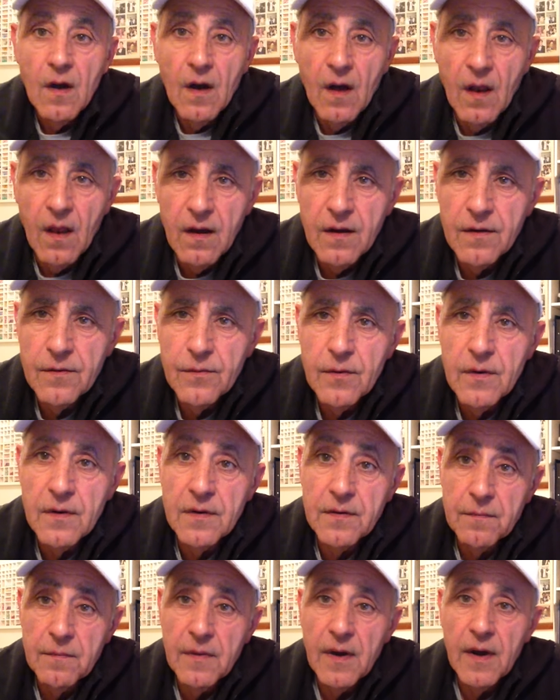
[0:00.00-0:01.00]
Hello,
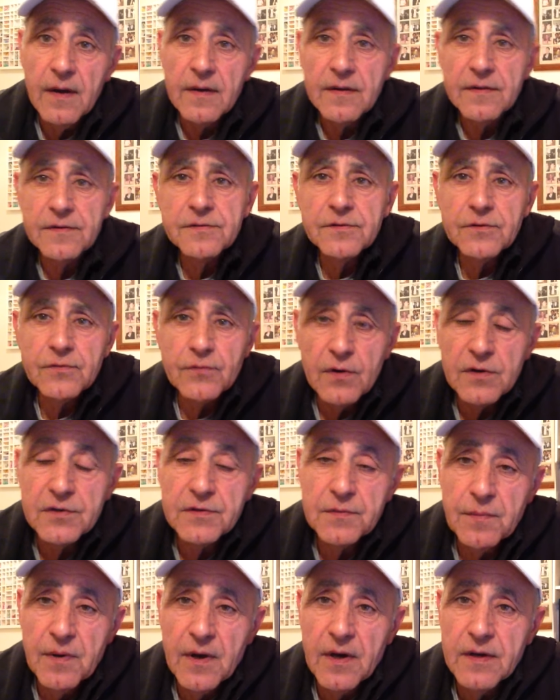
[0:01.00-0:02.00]
welcome back. This is
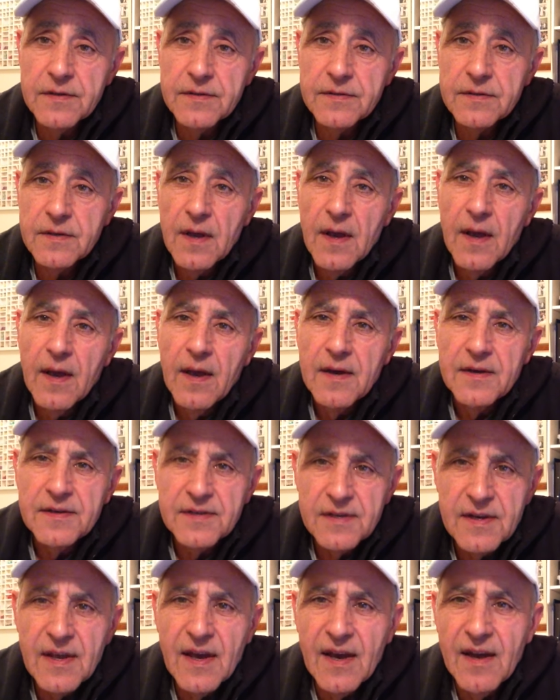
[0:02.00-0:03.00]
Roger Pace.
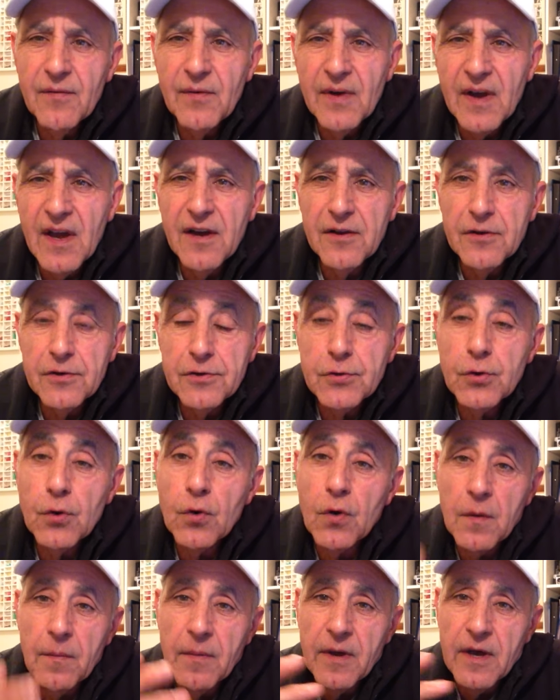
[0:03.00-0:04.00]
Today we're going to
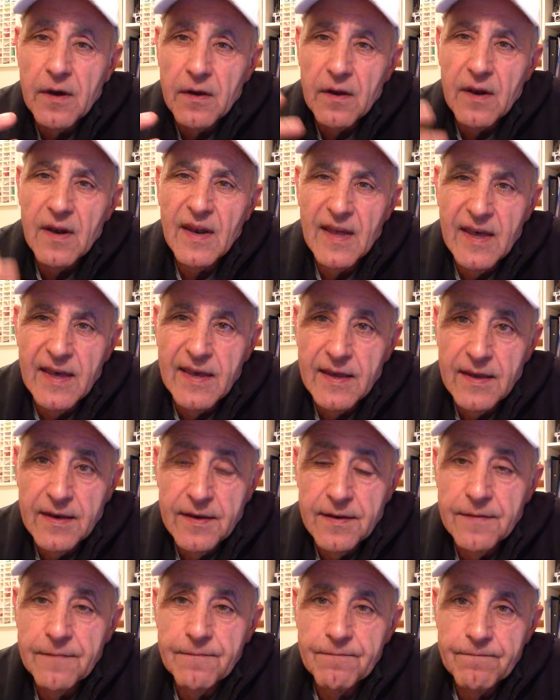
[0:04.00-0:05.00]
talk about
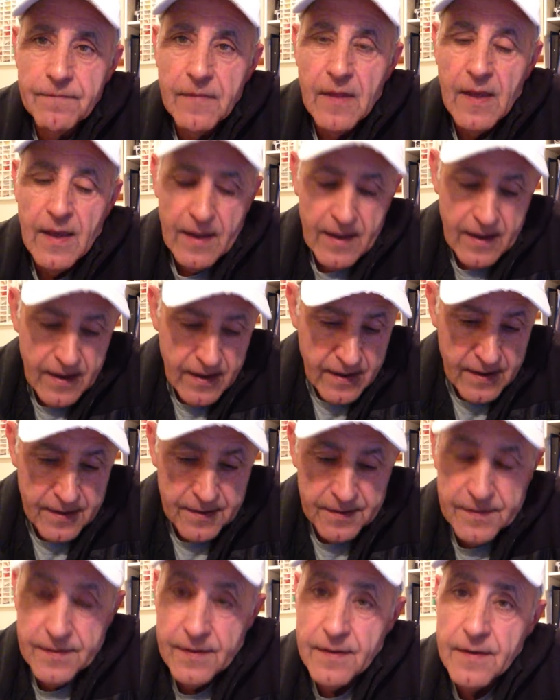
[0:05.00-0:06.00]
lead.
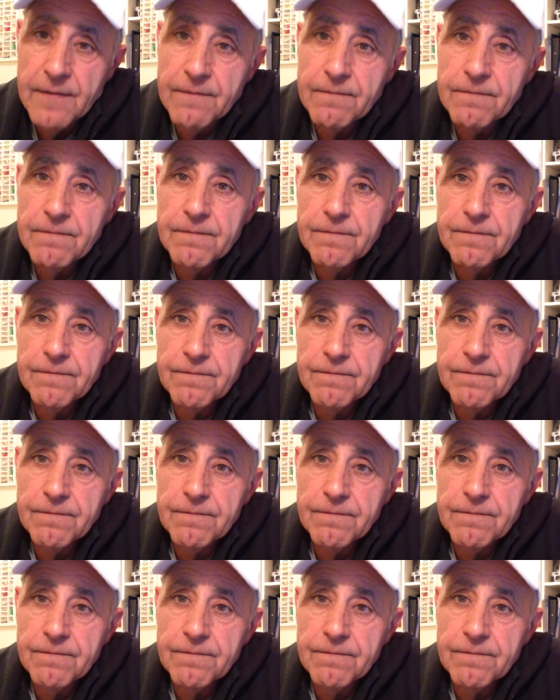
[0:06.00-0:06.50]
And